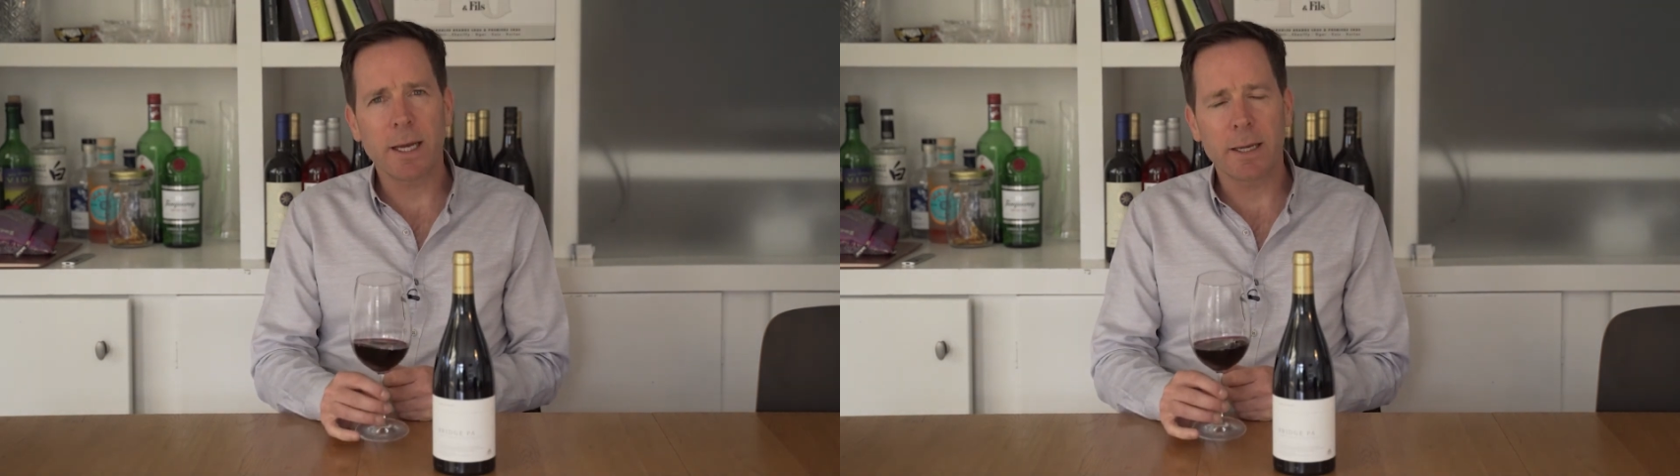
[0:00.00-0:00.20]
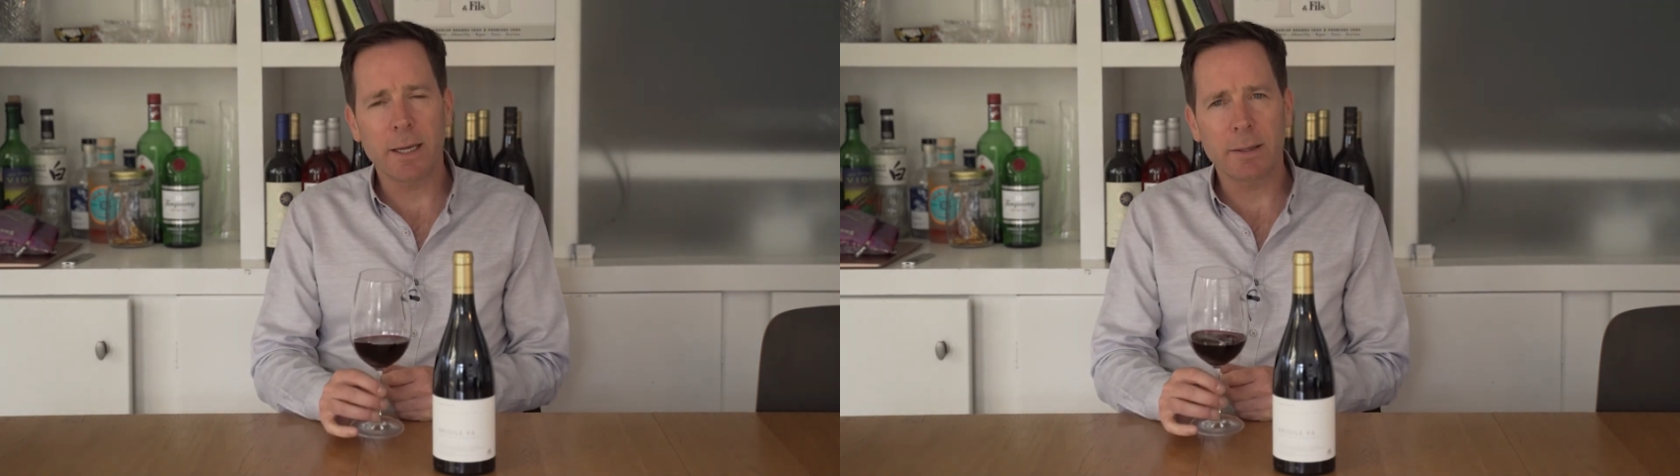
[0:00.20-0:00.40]

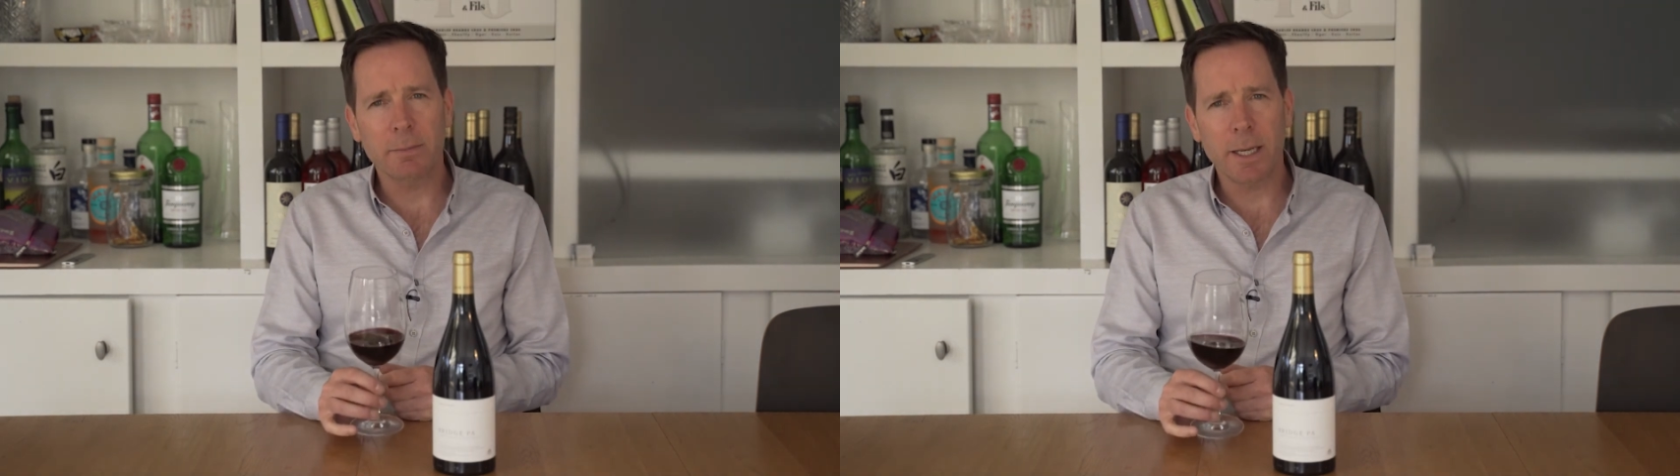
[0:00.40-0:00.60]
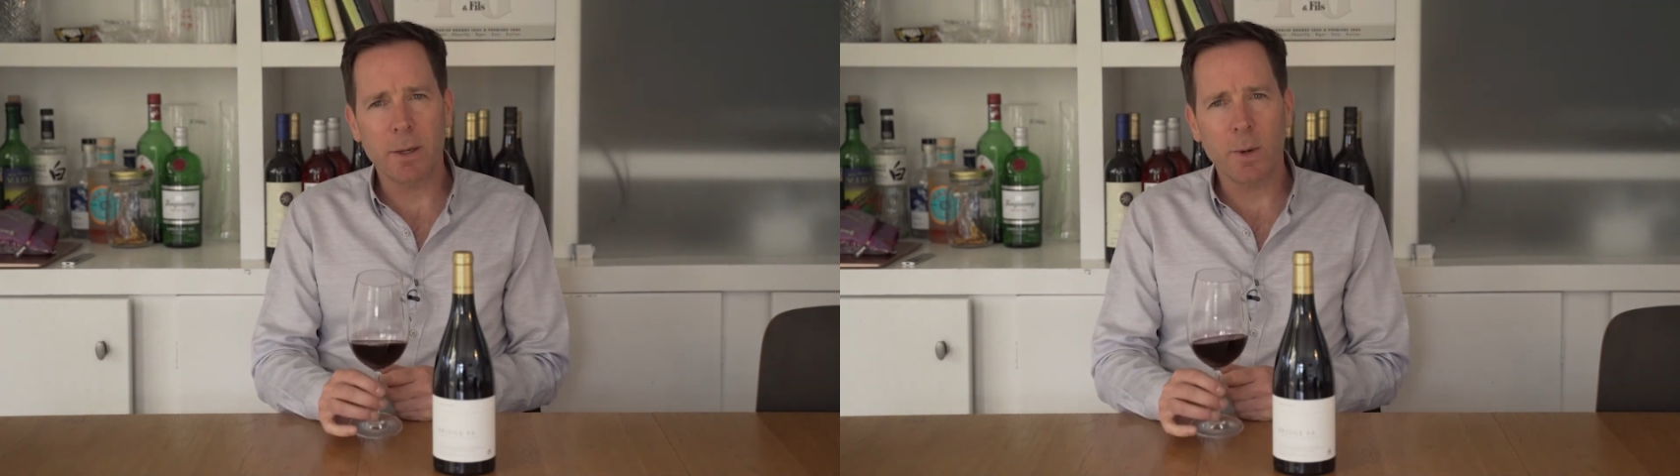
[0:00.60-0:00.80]

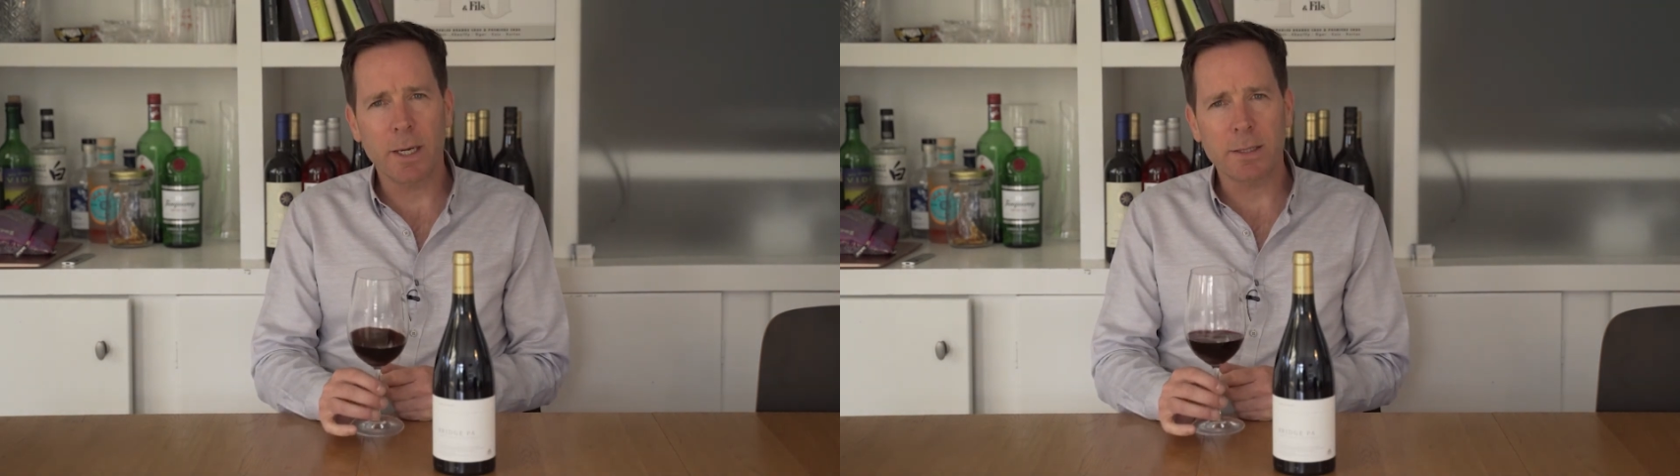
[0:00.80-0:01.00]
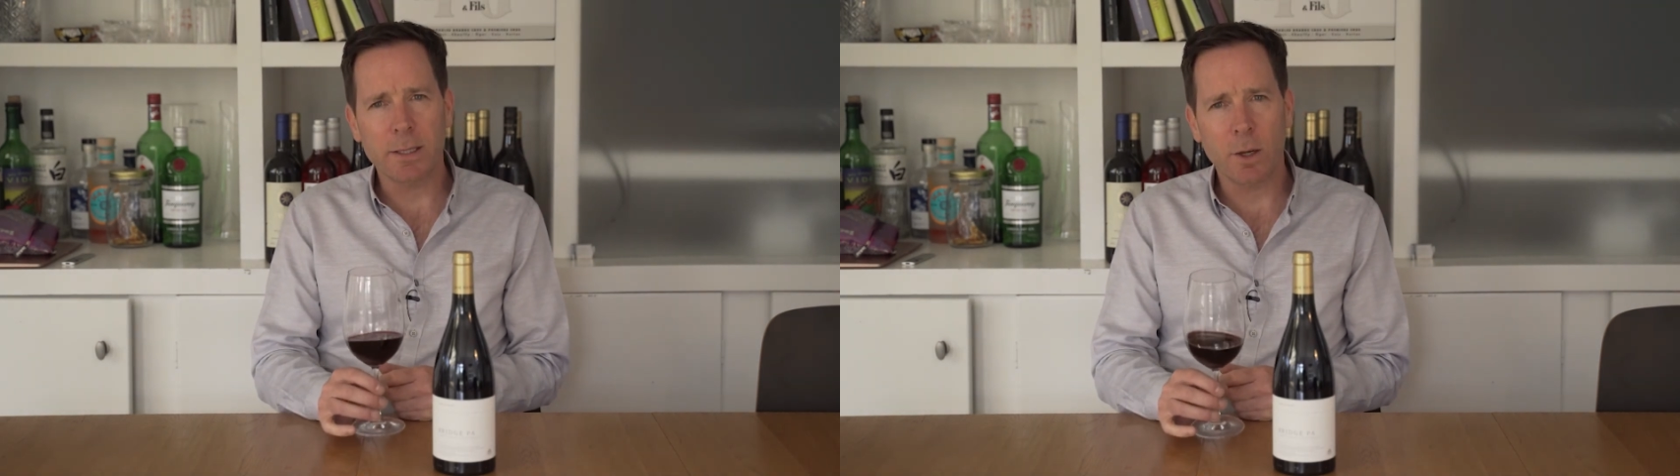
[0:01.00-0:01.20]
in many
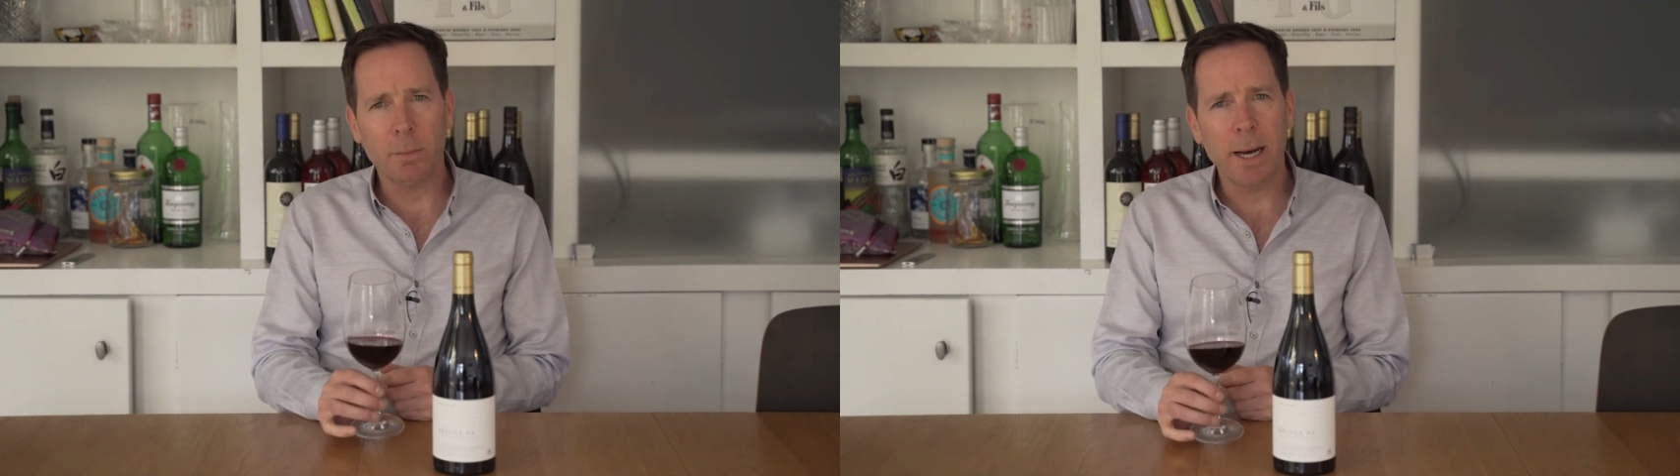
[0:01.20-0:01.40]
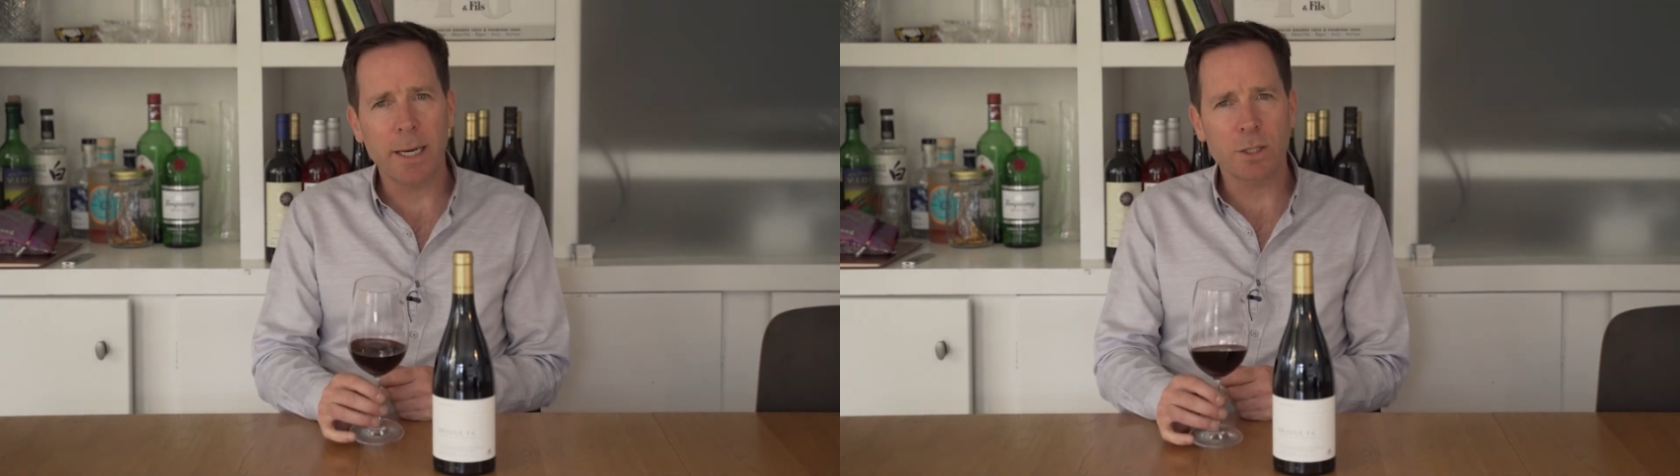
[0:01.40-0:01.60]
ways, an
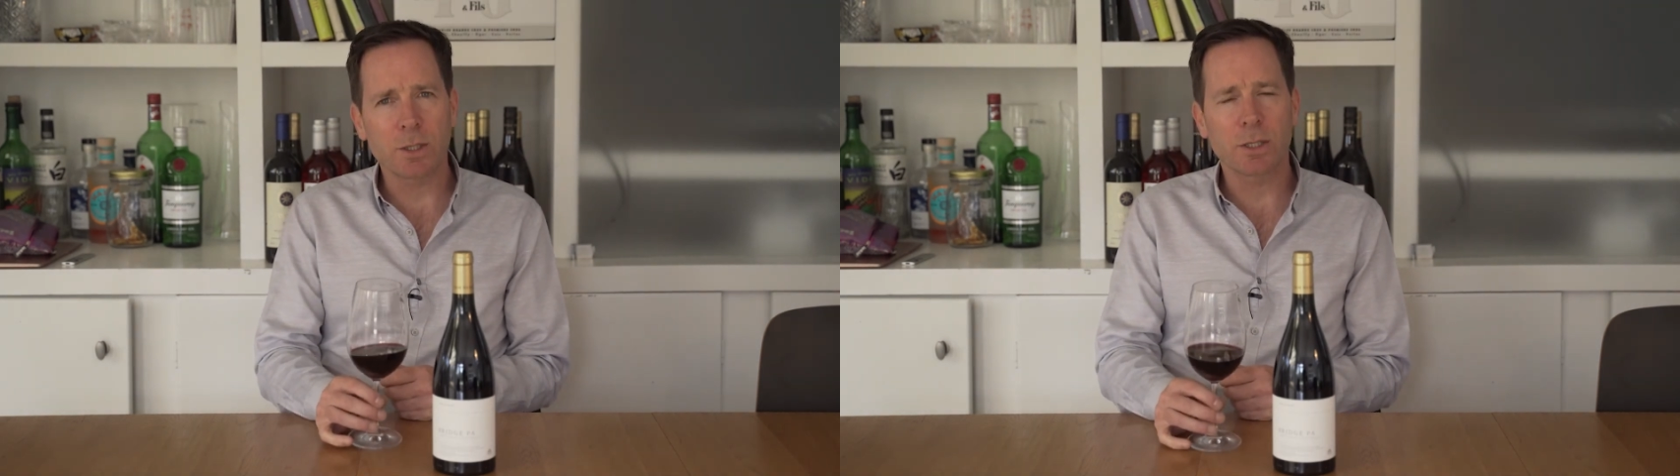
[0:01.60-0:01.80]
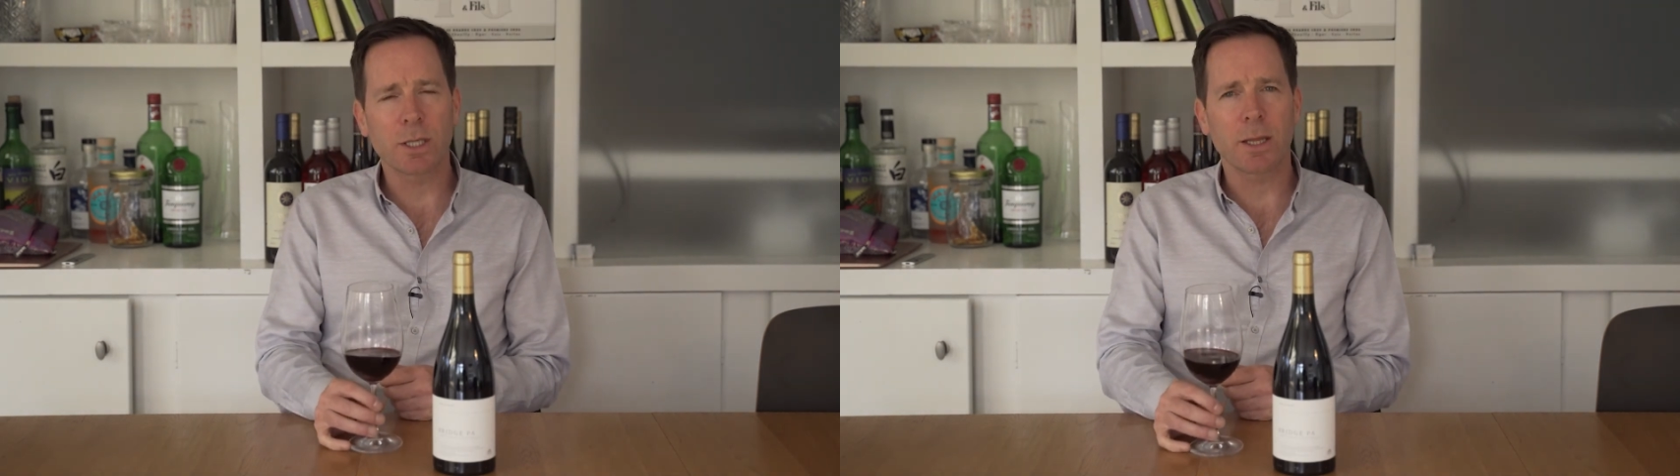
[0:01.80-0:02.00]

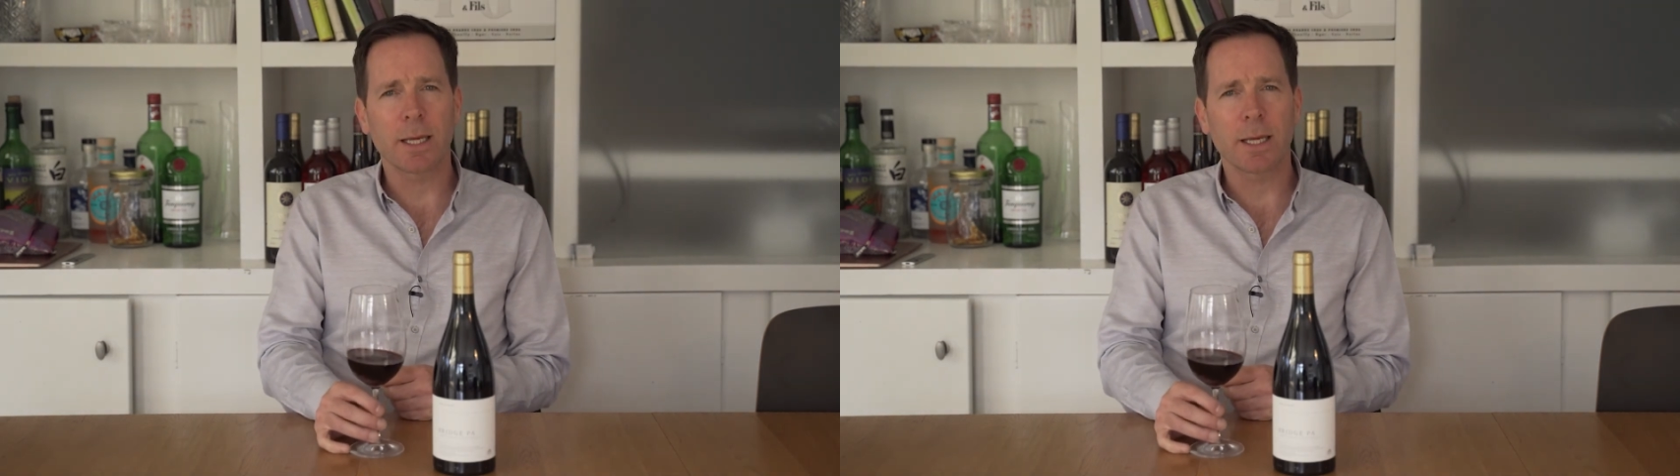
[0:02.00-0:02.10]
homage to